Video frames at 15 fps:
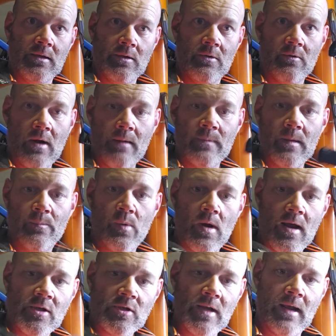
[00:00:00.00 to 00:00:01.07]
grab your
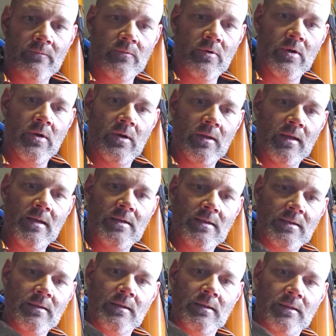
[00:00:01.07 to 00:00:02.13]
brush and really
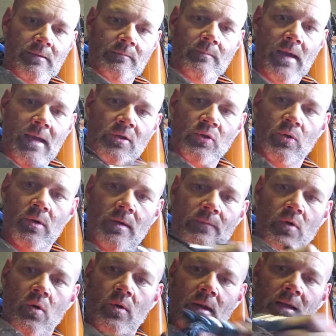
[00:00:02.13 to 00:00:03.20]
just make sure you've
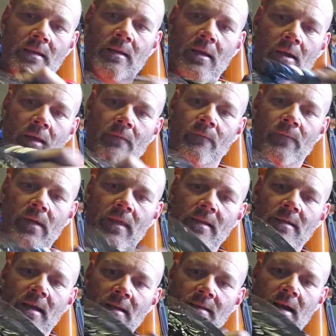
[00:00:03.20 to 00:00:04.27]
gone into that feather
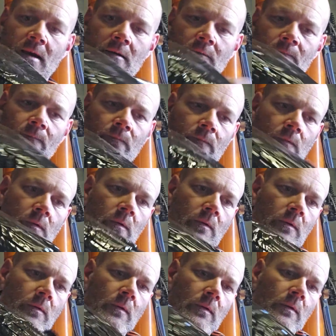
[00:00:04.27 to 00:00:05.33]
detail.
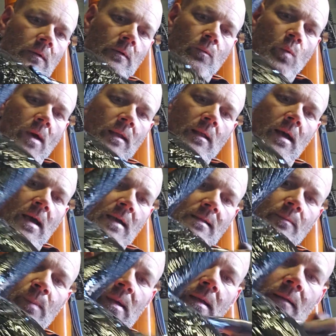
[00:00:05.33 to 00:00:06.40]
One
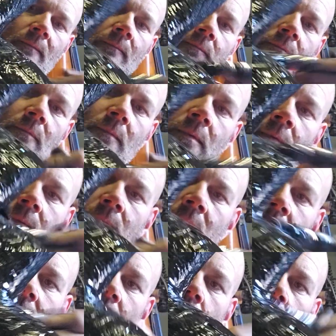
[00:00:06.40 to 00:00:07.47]
last bit.
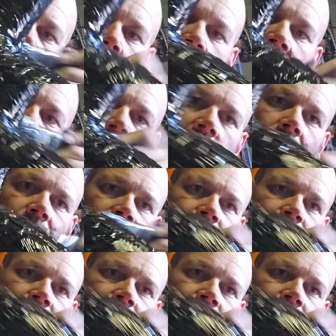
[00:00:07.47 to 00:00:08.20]
Give it all a mix up.